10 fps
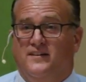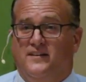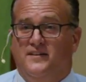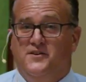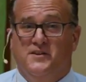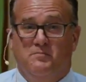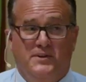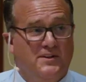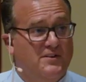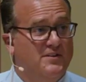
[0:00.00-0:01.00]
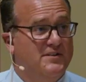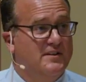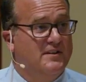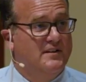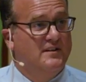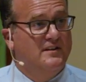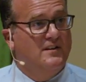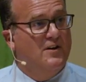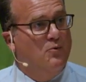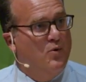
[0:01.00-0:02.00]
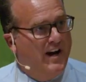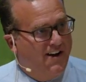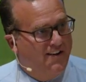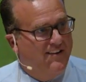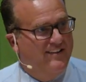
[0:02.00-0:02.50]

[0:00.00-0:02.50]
you can build a well.